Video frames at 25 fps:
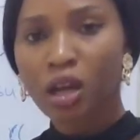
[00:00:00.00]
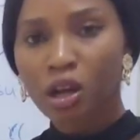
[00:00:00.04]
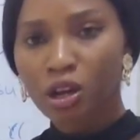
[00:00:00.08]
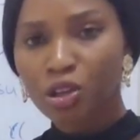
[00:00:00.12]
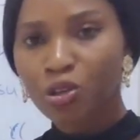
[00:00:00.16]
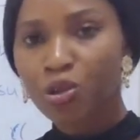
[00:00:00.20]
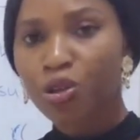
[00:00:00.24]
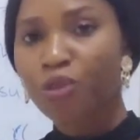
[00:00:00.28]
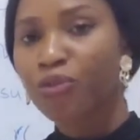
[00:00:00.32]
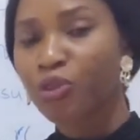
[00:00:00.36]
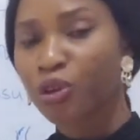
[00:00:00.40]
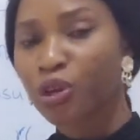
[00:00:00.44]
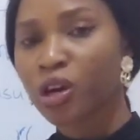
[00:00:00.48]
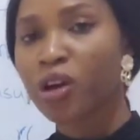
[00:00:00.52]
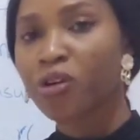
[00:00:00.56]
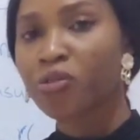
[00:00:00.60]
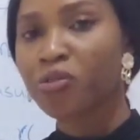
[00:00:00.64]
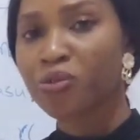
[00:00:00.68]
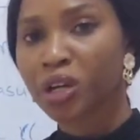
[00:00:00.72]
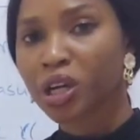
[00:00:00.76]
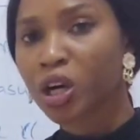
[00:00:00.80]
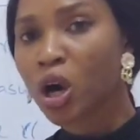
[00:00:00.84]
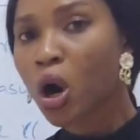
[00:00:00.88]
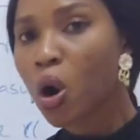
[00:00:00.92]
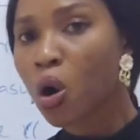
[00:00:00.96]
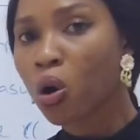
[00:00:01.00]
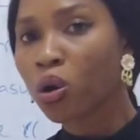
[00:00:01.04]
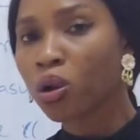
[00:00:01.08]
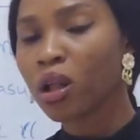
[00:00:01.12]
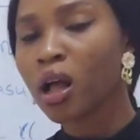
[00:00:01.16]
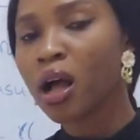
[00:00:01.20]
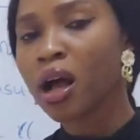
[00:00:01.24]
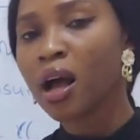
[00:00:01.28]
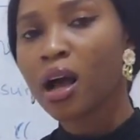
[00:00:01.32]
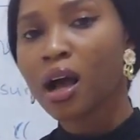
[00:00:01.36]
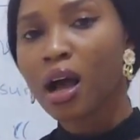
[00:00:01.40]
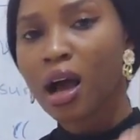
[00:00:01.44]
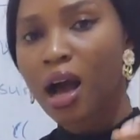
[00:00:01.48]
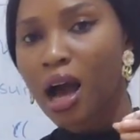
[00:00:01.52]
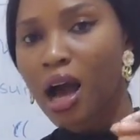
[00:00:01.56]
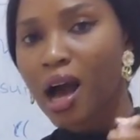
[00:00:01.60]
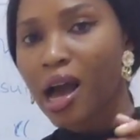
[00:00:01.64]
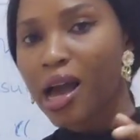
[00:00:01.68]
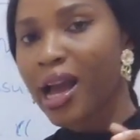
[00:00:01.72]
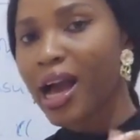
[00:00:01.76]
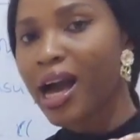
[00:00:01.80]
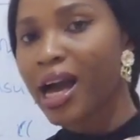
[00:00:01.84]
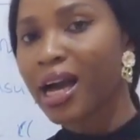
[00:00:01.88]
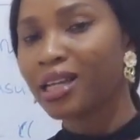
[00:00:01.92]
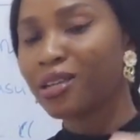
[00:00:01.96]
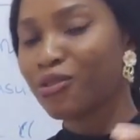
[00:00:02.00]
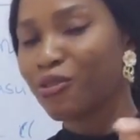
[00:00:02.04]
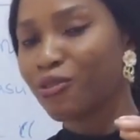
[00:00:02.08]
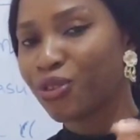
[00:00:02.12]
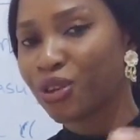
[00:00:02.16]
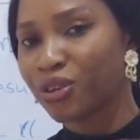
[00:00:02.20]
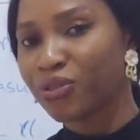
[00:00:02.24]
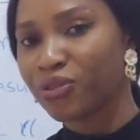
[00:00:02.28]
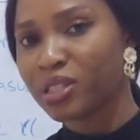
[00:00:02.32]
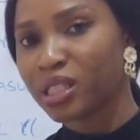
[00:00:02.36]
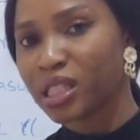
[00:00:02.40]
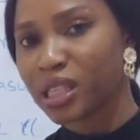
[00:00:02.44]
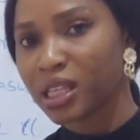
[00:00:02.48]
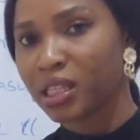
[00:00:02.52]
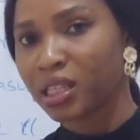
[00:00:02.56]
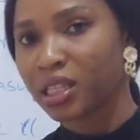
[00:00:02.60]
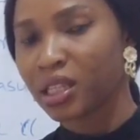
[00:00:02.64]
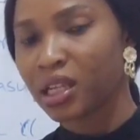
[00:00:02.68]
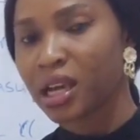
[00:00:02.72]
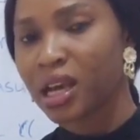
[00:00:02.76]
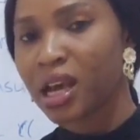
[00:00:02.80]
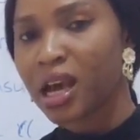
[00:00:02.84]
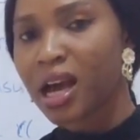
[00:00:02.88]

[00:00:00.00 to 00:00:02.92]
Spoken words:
if you can recall, I had 15.